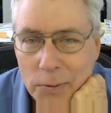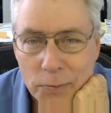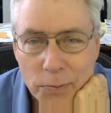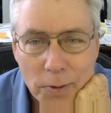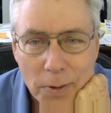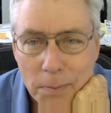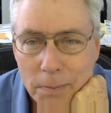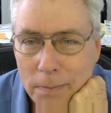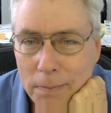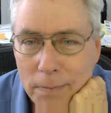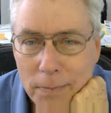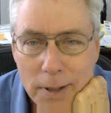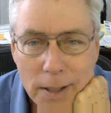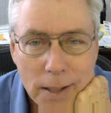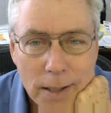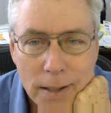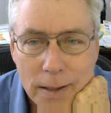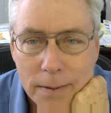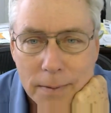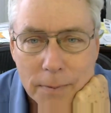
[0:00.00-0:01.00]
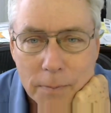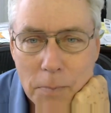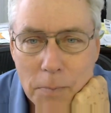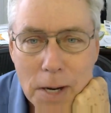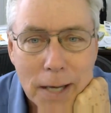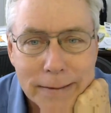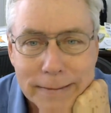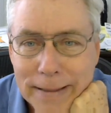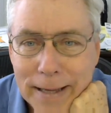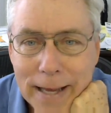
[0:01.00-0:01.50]
From
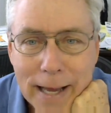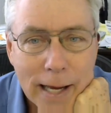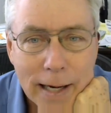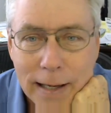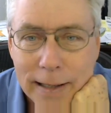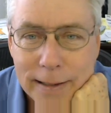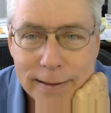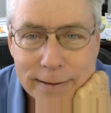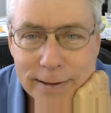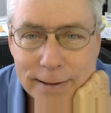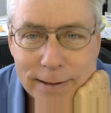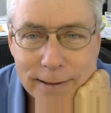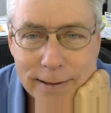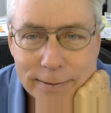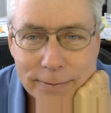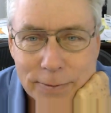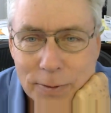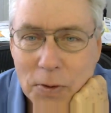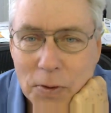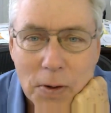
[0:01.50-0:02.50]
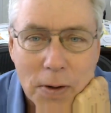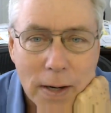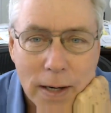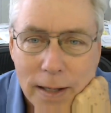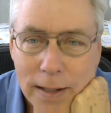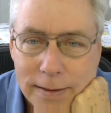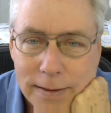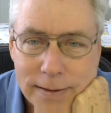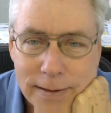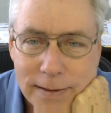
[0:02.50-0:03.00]
Montana to
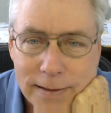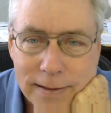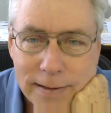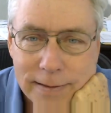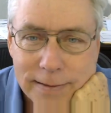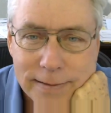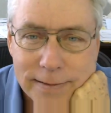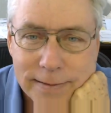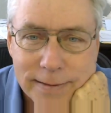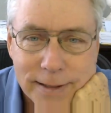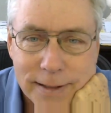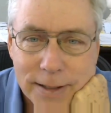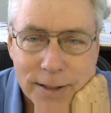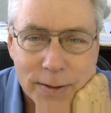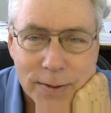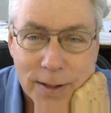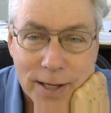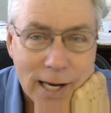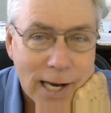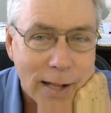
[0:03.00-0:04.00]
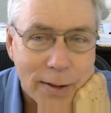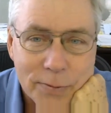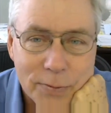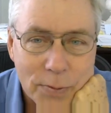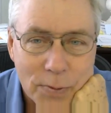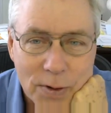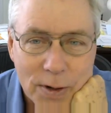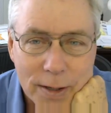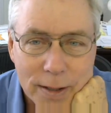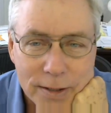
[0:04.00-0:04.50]
Florida to, you know,
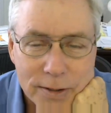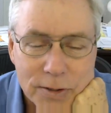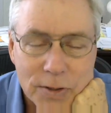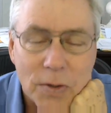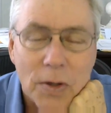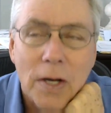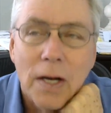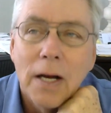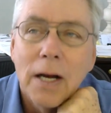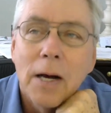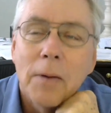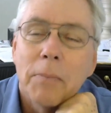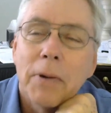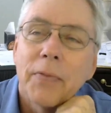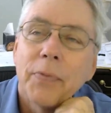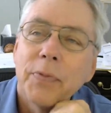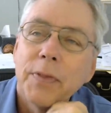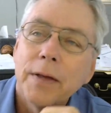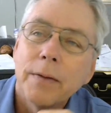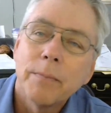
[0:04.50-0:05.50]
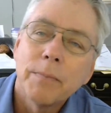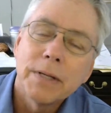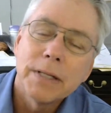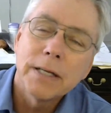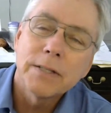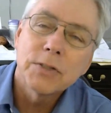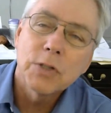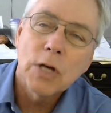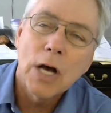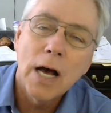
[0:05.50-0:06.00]
California. So, but
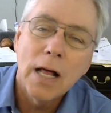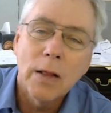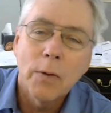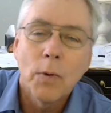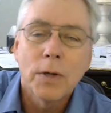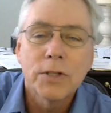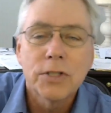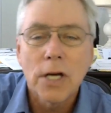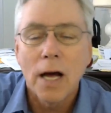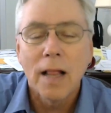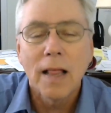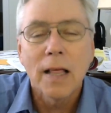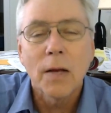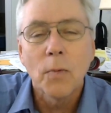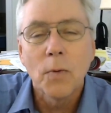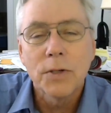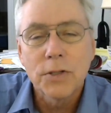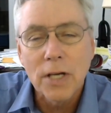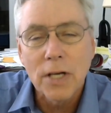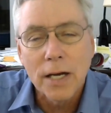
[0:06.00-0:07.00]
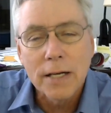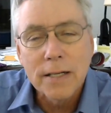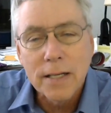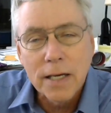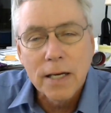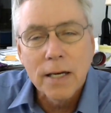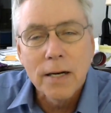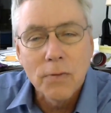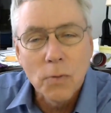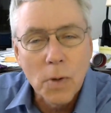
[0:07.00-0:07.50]
it's what's Hollywood's
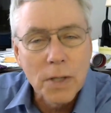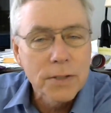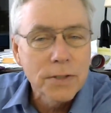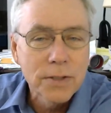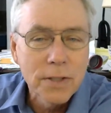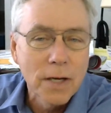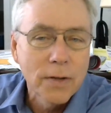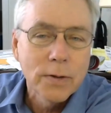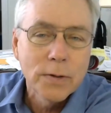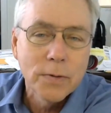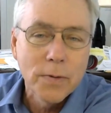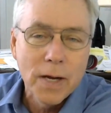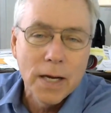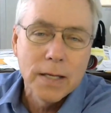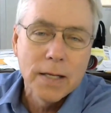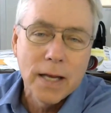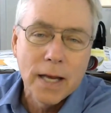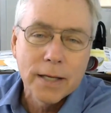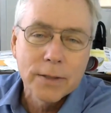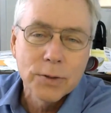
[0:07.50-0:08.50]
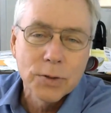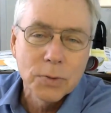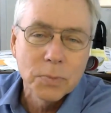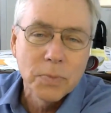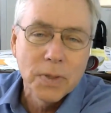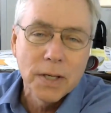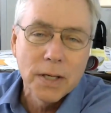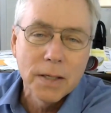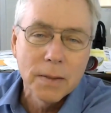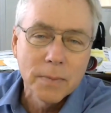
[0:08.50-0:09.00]
idea of what Southern rednecks should
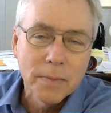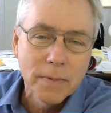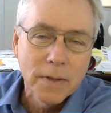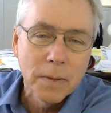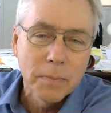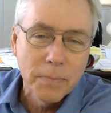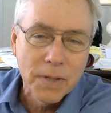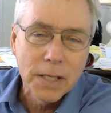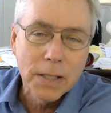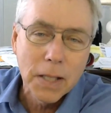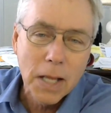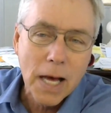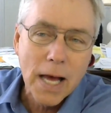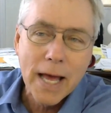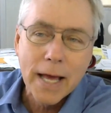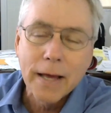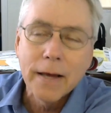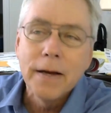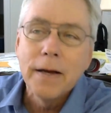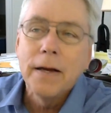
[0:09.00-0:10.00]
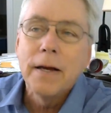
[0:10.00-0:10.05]
be and be like.